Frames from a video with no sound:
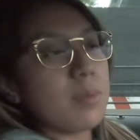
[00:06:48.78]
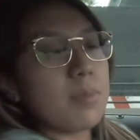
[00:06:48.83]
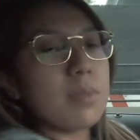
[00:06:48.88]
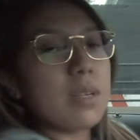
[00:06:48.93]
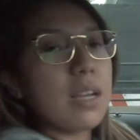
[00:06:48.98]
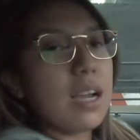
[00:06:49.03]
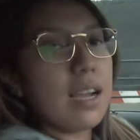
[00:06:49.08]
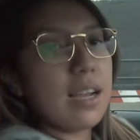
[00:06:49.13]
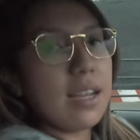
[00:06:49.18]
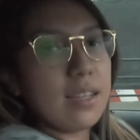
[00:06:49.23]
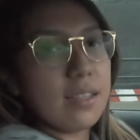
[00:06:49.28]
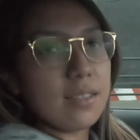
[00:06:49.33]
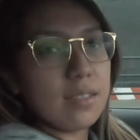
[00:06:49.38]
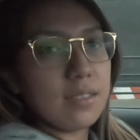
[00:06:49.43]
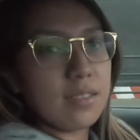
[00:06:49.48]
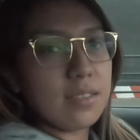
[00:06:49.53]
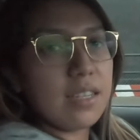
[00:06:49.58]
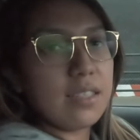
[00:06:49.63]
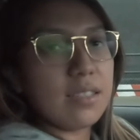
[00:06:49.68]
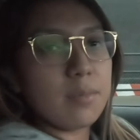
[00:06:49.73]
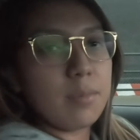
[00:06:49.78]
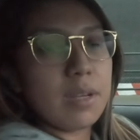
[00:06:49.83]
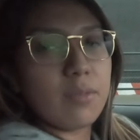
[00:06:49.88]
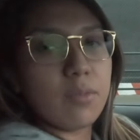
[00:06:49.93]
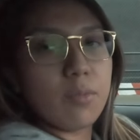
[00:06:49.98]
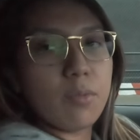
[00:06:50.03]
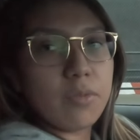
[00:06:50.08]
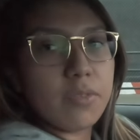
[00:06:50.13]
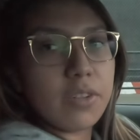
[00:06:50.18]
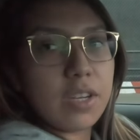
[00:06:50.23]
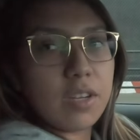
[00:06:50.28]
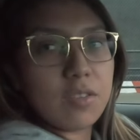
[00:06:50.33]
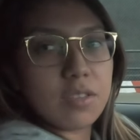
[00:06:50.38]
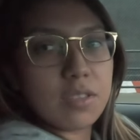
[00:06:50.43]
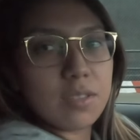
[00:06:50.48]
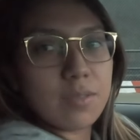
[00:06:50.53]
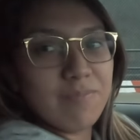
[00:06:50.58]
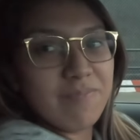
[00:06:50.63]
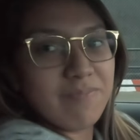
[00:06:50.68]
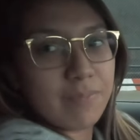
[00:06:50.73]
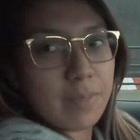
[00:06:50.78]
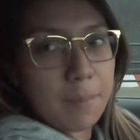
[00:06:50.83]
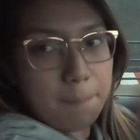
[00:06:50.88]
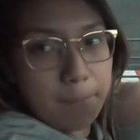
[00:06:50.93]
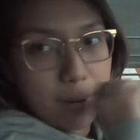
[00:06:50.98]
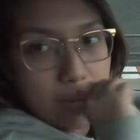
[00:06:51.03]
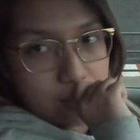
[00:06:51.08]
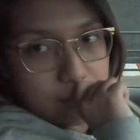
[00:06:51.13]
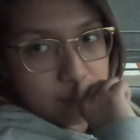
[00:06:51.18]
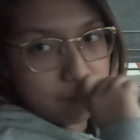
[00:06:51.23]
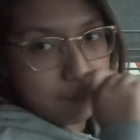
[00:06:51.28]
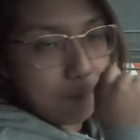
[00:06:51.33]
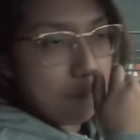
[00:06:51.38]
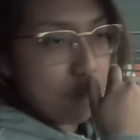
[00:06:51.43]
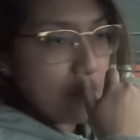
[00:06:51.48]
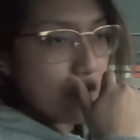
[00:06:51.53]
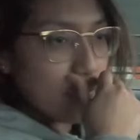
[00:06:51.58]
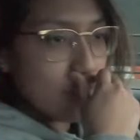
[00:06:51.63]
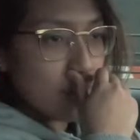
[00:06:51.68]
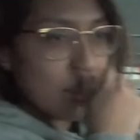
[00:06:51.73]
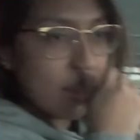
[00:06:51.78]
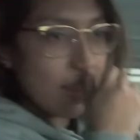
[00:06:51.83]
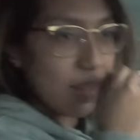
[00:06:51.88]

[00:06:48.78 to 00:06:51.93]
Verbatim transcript: some guy saying to make more videos. Of course,